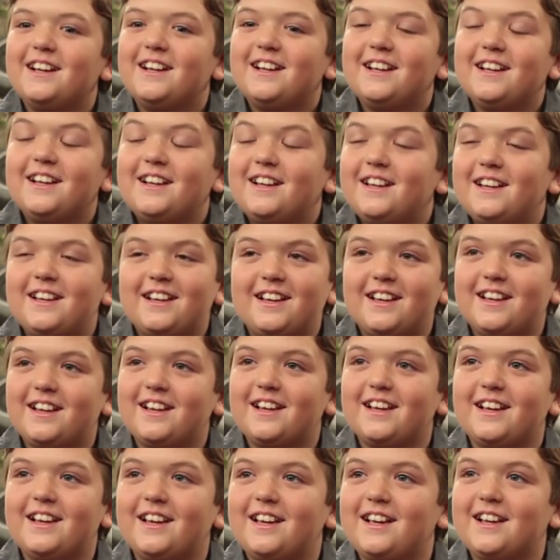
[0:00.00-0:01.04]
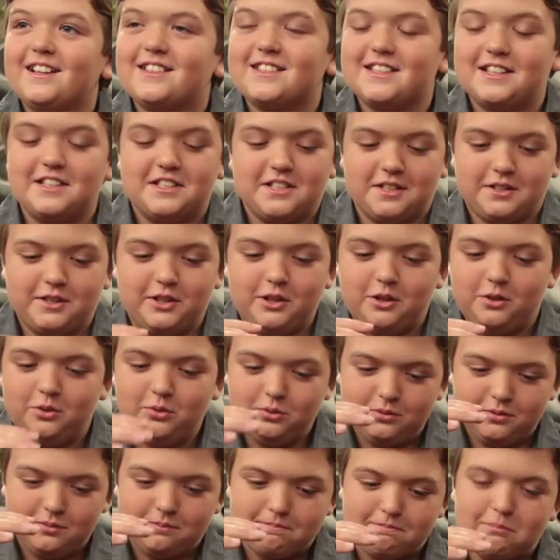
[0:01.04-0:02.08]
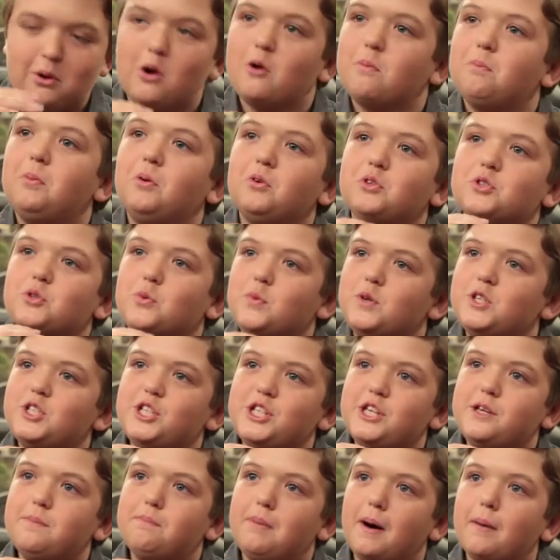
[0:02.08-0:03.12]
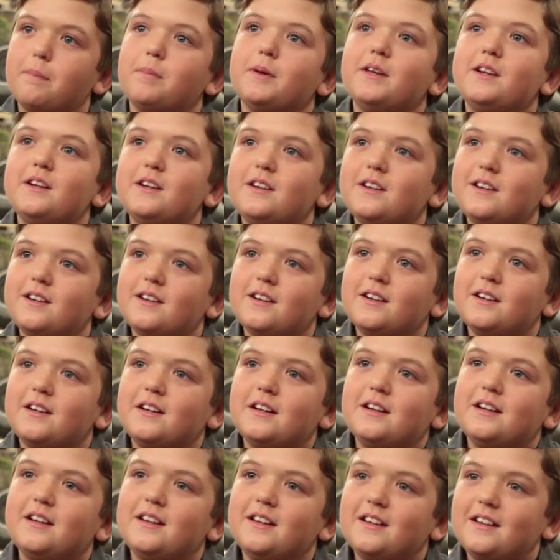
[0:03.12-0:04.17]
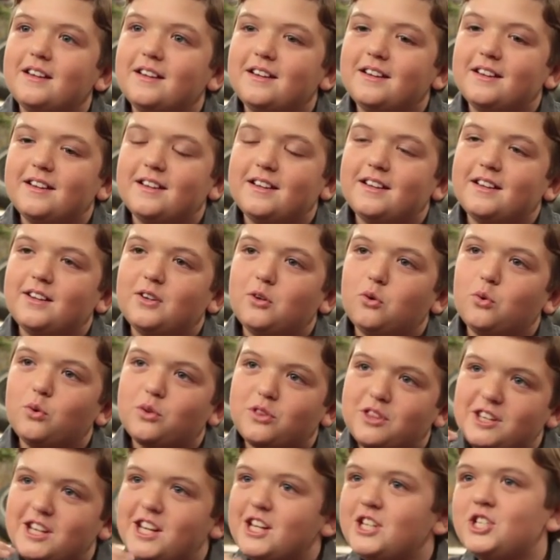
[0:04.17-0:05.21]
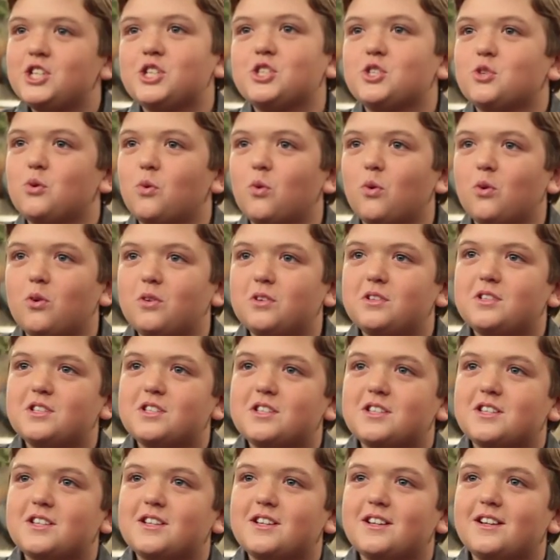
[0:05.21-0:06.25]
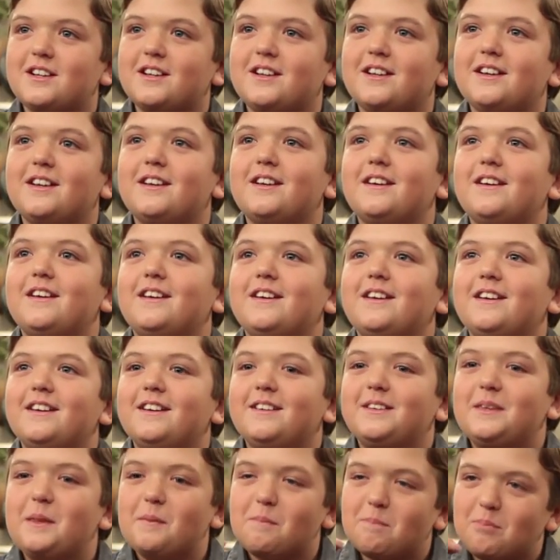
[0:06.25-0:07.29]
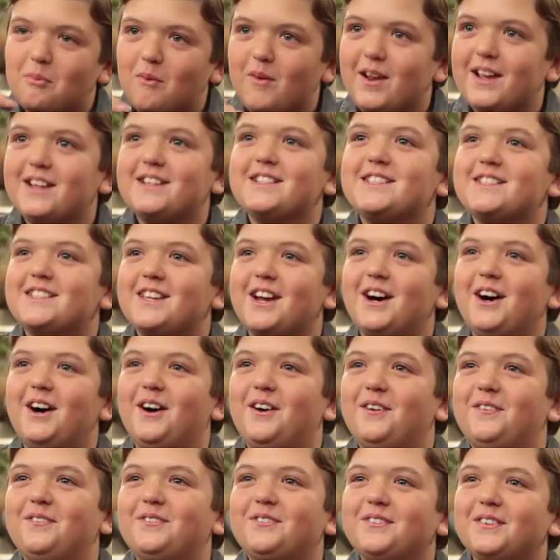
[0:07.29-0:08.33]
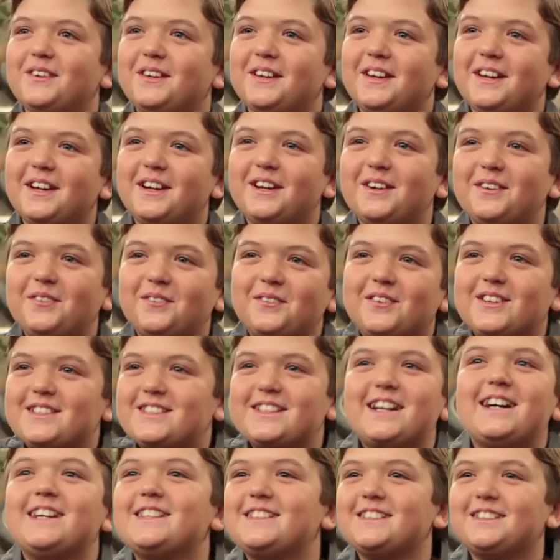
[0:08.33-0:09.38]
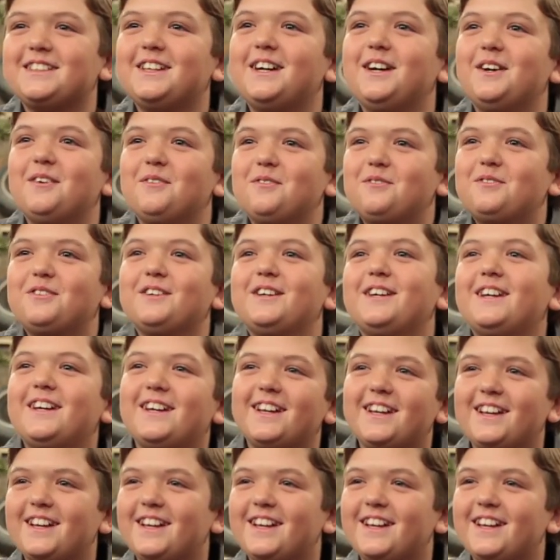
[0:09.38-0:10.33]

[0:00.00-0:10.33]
You're my default friend. It's, it's a little purple squishy puppet with ninja swords that break stuff. What's not to love? What's not to